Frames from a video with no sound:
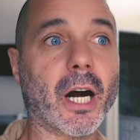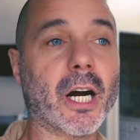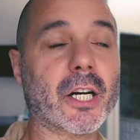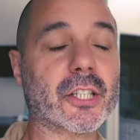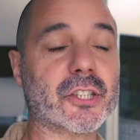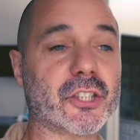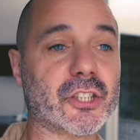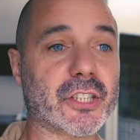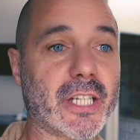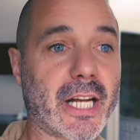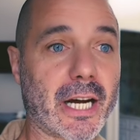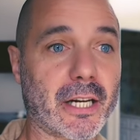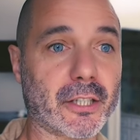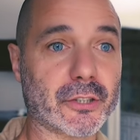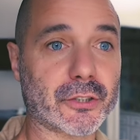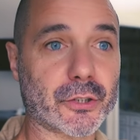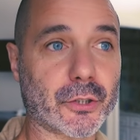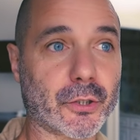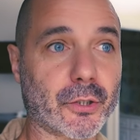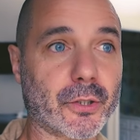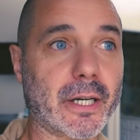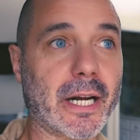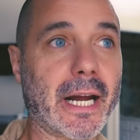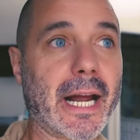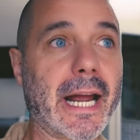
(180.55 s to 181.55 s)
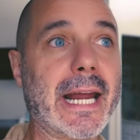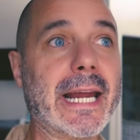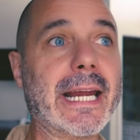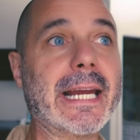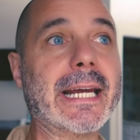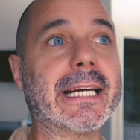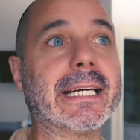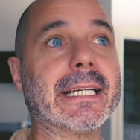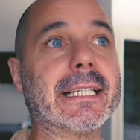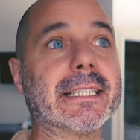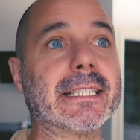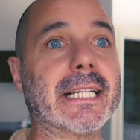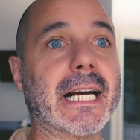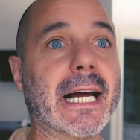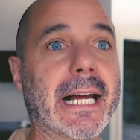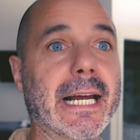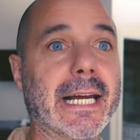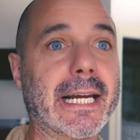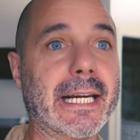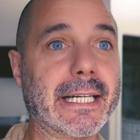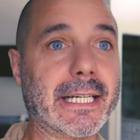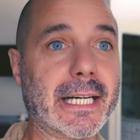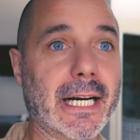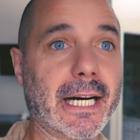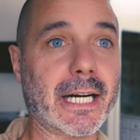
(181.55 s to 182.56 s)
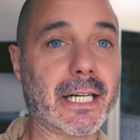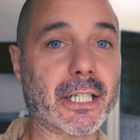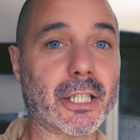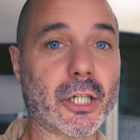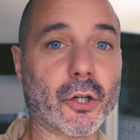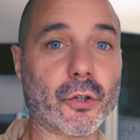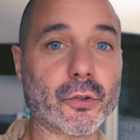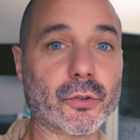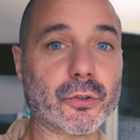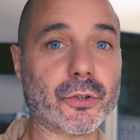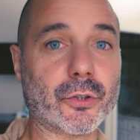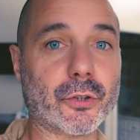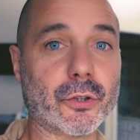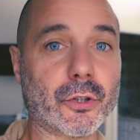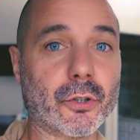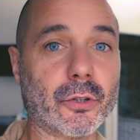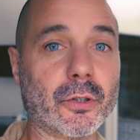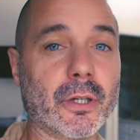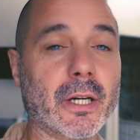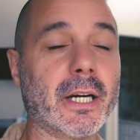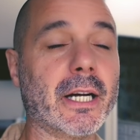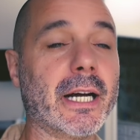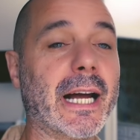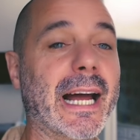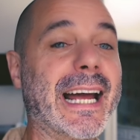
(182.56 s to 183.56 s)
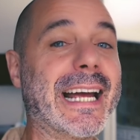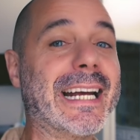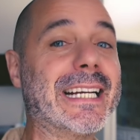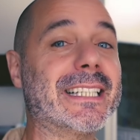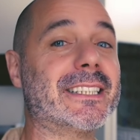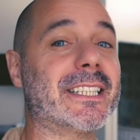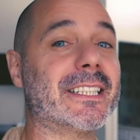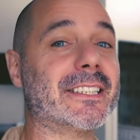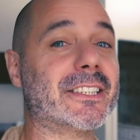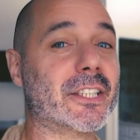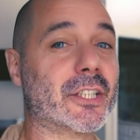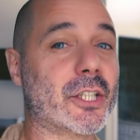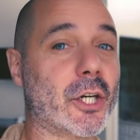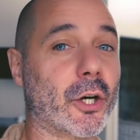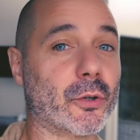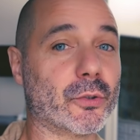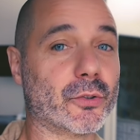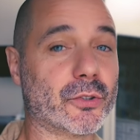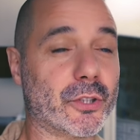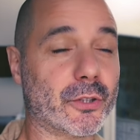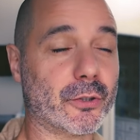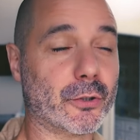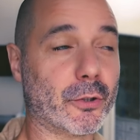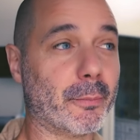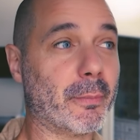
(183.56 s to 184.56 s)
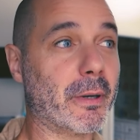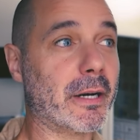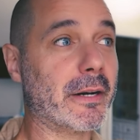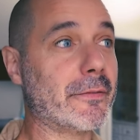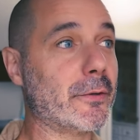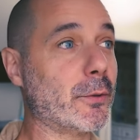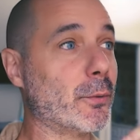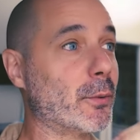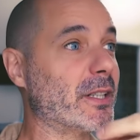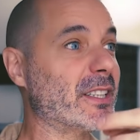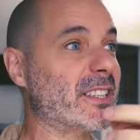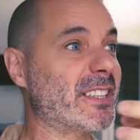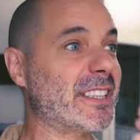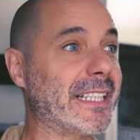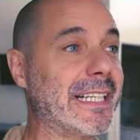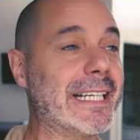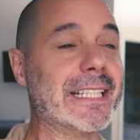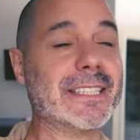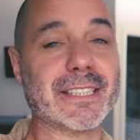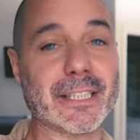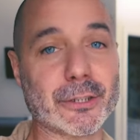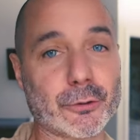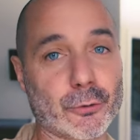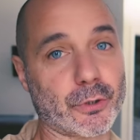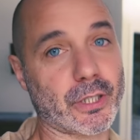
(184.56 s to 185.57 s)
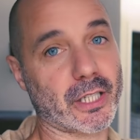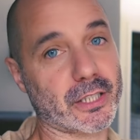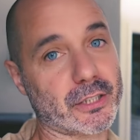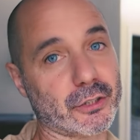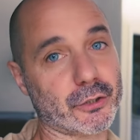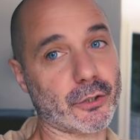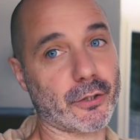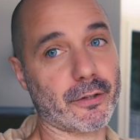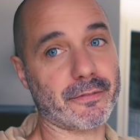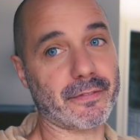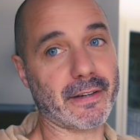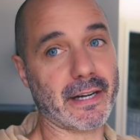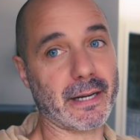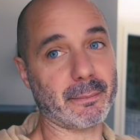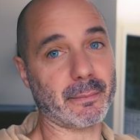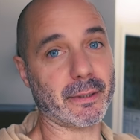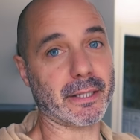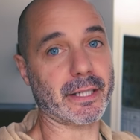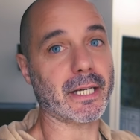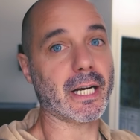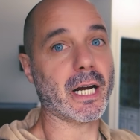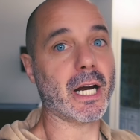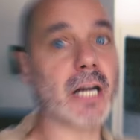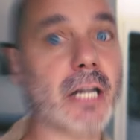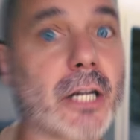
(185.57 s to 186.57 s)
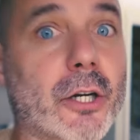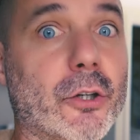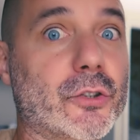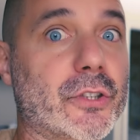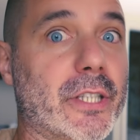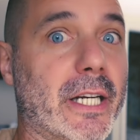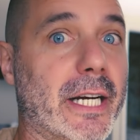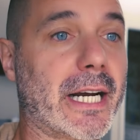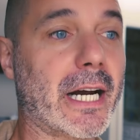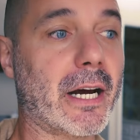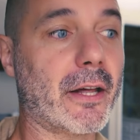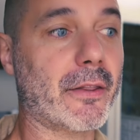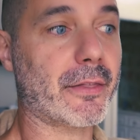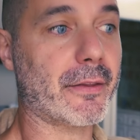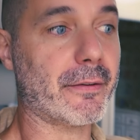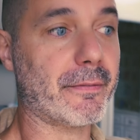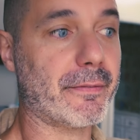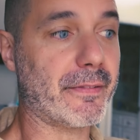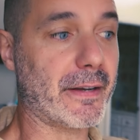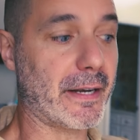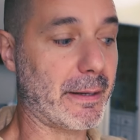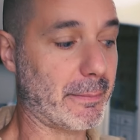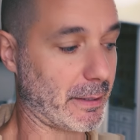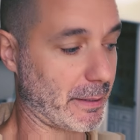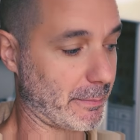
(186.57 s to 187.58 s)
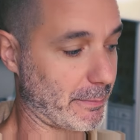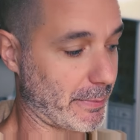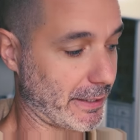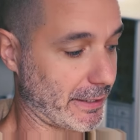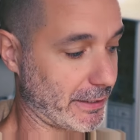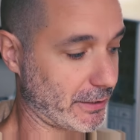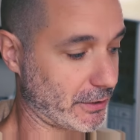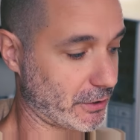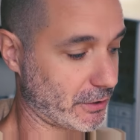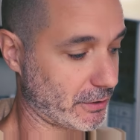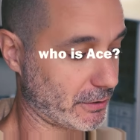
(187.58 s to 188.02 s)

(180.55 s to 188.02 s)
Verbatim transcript: A Schnauzer and a uh, Golden Doodle. Ace is the Golden Doodle, but if you wanna see his introduction to the family, go check out the family page.